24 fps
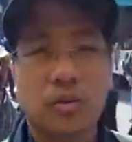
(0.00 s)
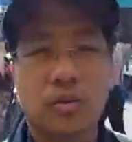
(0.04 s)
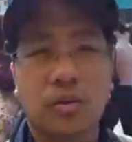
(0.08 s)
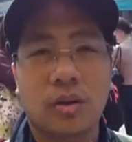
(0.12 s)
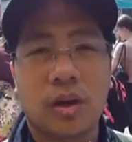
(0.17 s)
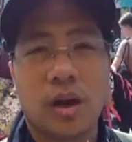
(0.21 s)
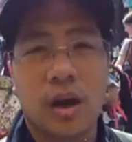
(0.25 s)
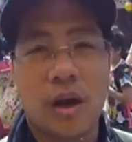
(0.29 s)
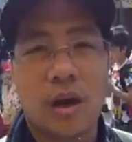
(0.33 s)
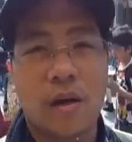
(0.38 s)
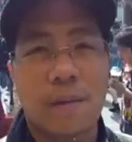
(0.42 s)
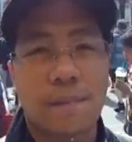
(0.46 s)

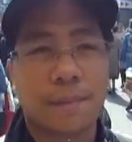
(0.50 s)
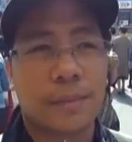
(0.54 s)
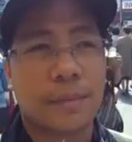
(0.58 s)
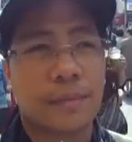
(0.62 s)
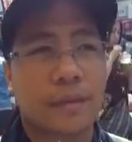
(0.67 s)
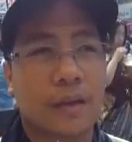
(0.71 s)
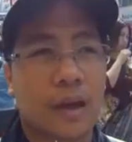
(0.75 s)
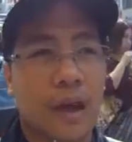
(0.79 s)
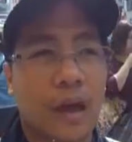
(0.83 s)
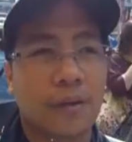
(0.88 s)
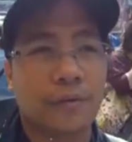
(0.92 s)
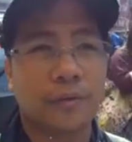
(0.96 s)

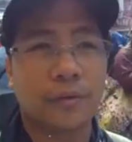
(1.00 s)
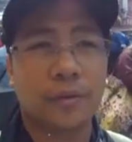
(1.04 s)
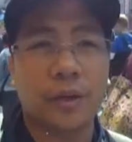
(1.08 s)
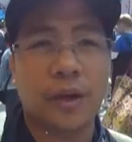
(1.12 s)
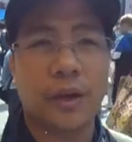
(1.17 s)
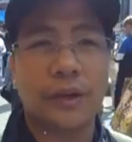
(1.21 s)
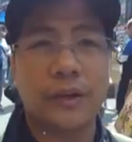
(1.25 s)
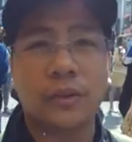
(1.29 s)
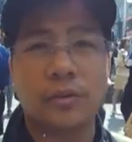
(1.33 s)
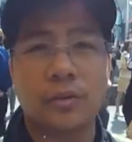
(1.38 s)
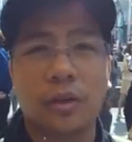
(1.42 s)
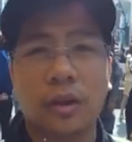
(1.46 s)
I have to
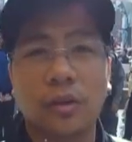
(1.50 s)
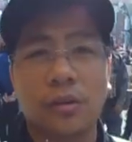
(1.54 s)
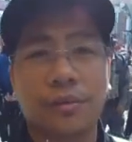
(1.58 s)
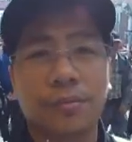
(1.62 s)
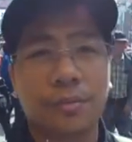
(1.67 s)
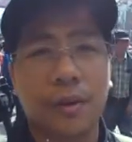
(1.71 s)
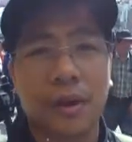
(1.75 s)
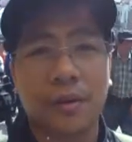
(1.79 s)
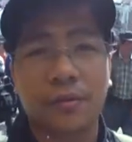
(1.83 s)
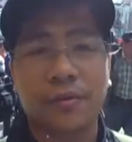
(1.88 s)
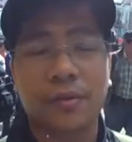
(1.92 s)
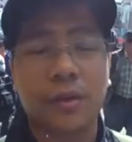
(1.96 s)
edit all of
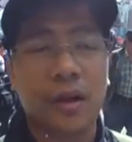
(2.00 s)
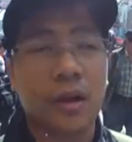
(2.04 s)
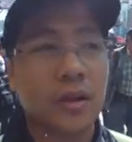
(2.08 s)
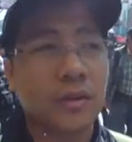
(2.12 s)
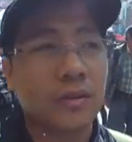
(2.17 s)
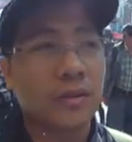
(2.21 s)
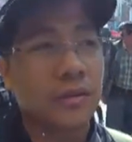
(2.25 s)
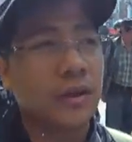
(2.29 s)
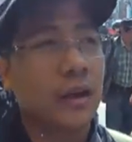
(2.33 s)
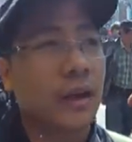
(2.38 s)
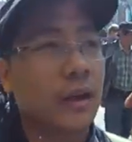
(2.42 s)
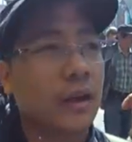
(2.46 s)
my
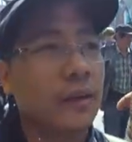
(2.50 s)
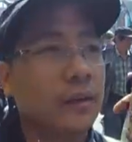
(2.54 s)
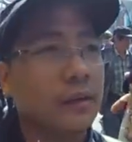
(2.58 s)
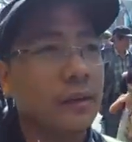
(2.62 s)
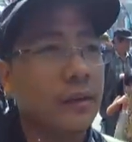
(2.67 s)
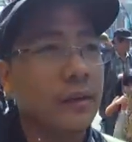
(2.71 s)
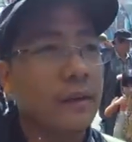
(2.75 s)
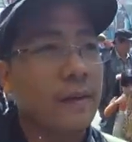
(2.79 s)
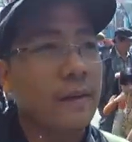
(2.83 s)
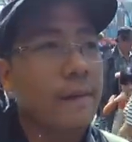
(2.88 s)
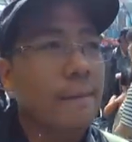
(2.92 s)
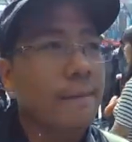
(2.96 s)
vlogs there,
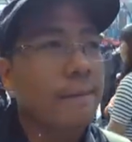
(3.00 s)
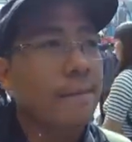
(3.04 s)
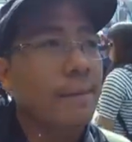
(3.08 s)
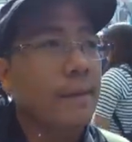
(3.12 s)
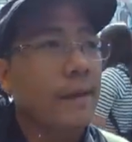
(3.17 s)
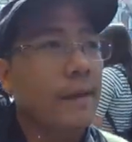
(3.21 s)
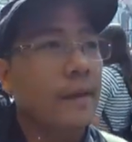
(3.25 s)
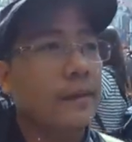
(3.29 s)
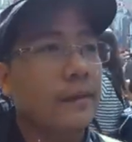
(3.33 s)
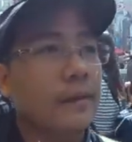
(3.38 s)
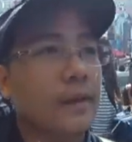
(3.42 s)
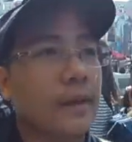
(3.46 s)

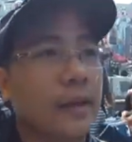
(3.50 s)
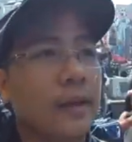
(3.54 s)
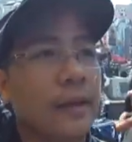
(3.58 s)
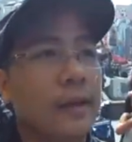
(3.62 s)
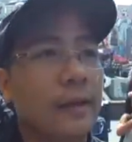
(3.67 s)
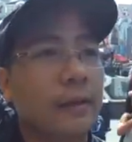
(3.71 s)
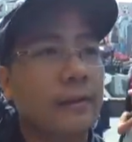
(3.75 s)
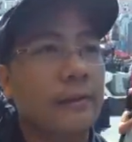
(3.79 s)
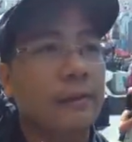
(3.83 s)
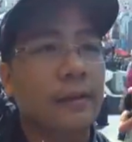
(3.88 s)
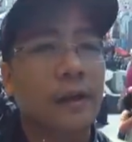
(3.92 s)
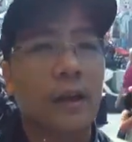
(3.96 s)
and
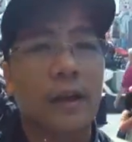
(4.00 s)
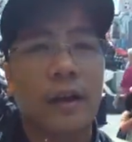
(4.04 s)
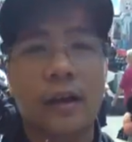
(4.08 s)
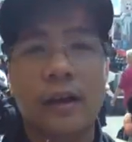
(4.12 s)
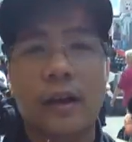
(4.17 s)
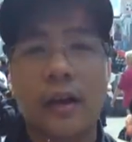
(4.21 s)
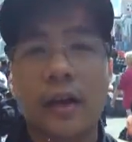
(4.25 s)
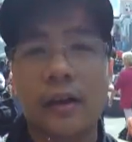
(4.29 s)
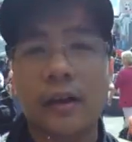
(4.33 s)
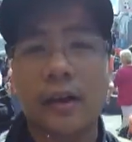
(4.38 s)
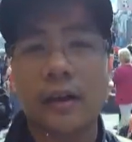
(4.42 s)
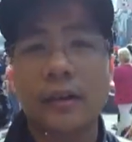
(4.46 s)
then
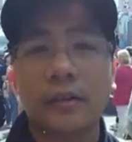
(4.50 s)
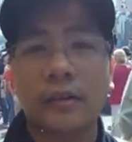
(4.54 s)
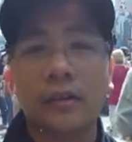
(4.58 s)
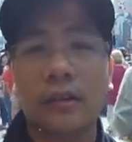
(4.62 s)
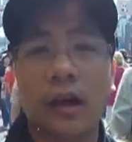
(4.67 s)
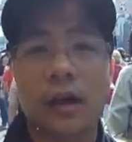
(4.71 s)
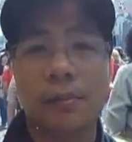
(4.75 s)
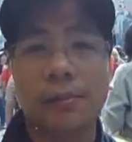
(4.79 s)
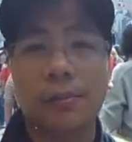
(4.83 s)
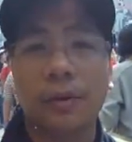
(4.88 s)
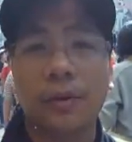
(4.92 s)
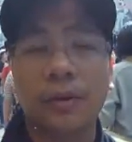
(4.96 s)
again
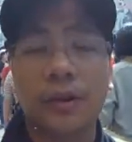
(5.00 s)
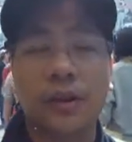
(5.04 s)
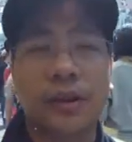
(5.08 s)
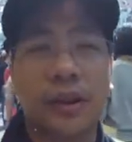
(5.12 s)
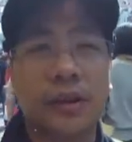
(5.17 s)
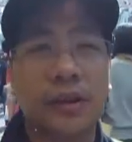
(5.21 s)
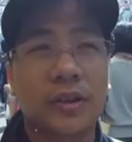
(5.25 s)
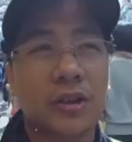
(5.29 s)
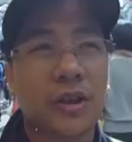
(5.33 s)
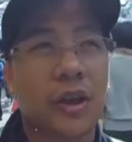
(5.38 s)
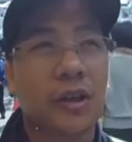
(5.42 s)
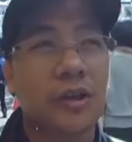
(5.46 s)
upload it and
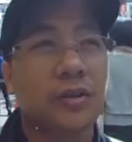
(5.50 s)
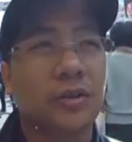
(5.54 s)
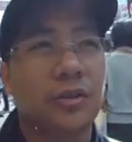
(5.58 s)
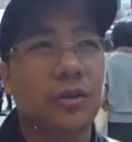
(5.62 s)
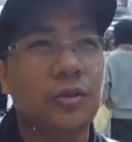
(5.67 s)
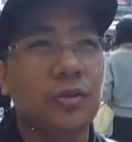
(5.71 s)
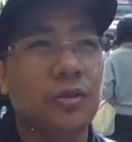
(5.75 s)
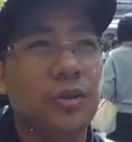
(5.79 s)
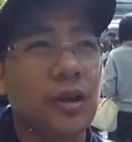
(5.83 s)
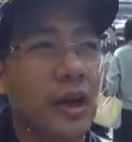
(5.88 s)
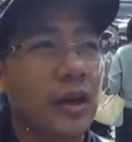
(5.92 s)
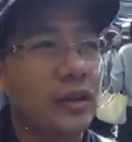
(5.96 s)
share it to
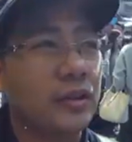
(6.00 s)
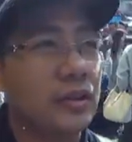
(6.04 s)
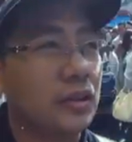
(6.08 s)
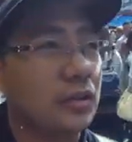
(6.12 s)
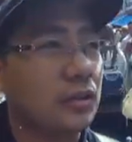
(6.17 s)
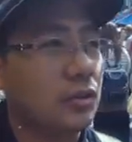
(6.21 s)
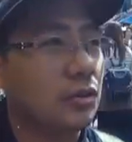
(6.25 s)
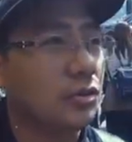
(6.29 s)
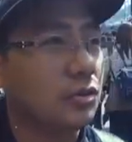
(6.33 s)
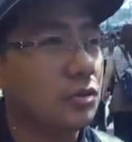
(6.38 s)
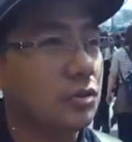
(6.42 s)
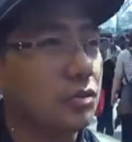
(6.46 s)
you guys
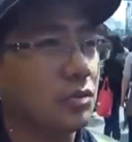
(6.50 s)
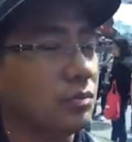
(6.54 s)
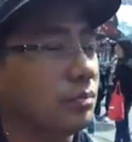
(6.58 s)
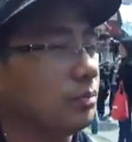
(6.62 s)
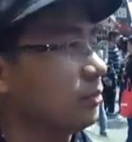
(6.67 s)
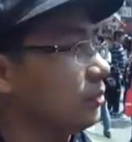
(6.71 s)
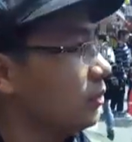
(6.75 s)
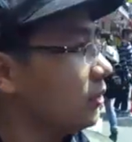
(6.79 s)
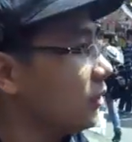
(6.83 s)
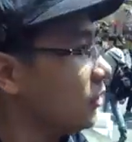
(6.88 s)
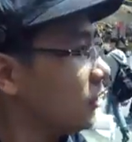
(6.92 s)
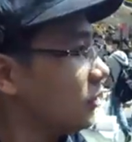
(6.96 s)
in YouTube.
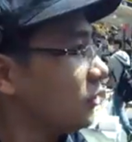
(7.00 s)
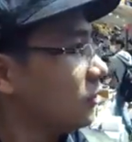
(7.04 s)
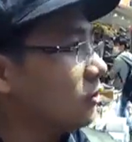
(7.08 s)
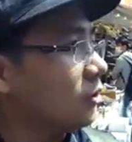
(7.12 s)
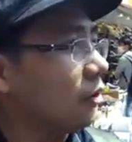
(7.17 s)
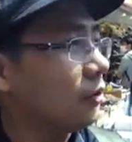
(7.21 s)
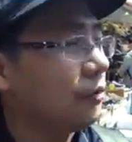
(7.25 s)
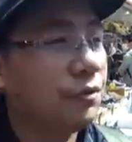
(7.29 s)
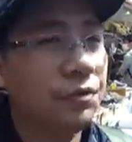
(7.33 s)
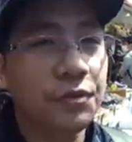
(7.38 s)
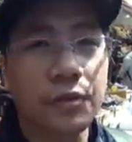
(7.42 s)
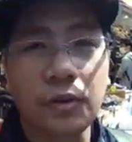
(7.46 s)

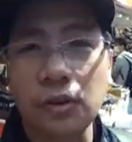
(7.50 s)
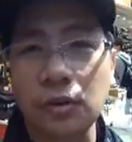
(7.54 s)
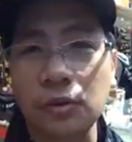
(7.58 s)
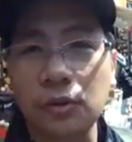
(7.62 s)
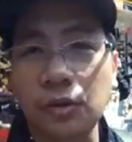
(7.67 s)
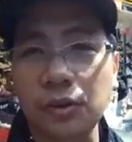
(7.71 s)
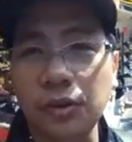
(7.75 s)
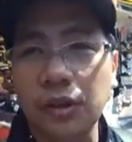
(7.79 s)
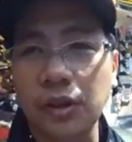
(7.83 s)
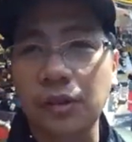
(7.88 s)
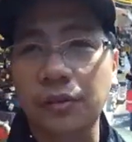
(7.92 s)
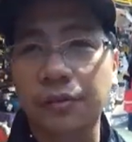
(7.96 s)
So if you're
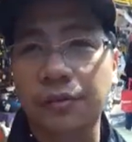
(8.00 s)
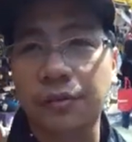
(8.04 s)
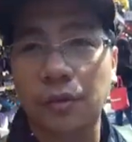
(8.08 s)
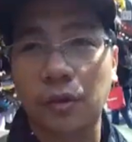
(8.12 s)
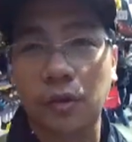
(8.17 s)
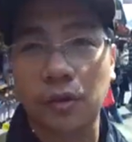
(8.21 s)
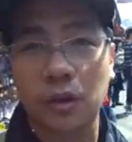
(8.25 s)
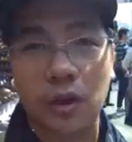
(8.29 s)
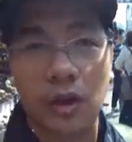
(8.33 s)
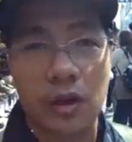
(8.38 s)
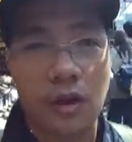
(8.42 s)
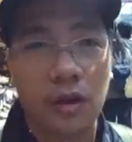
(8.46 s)
looking
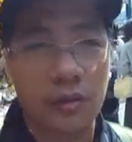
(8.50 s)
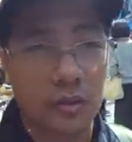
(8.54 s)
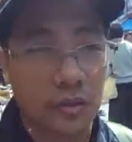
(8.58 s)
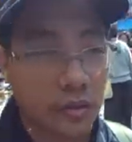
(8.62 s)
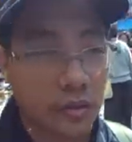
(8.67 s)
for a